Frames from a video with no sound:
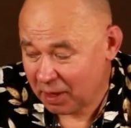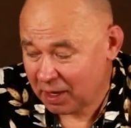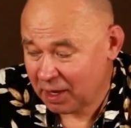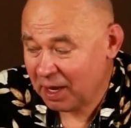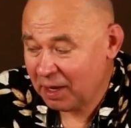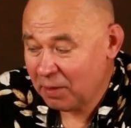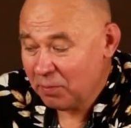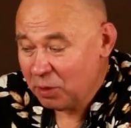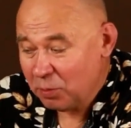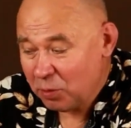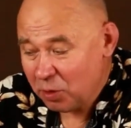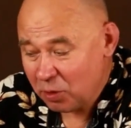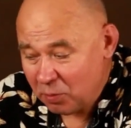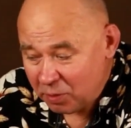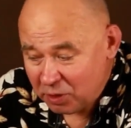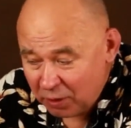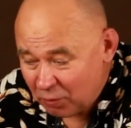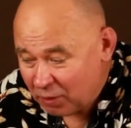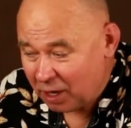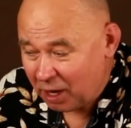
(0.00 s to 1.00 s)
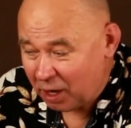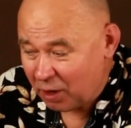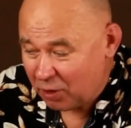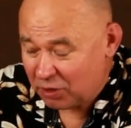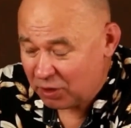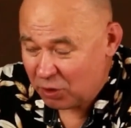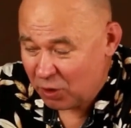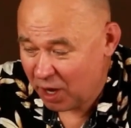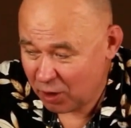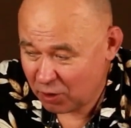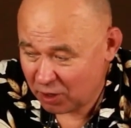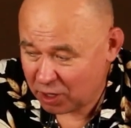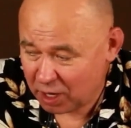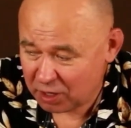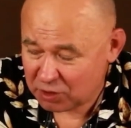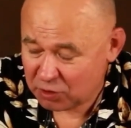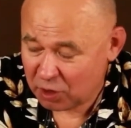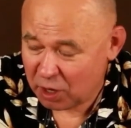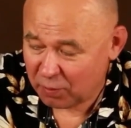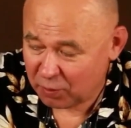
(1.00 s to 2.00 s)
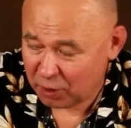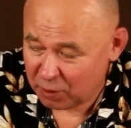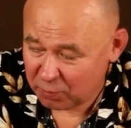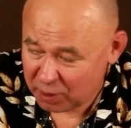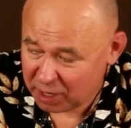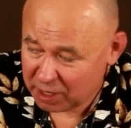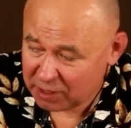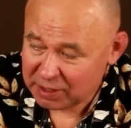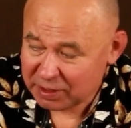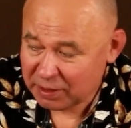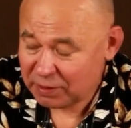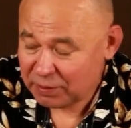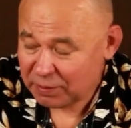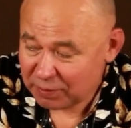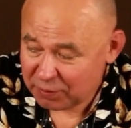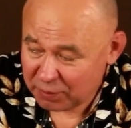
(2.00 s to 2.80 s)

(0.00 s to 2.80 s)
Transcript: I have removed them now, so how can I try my best?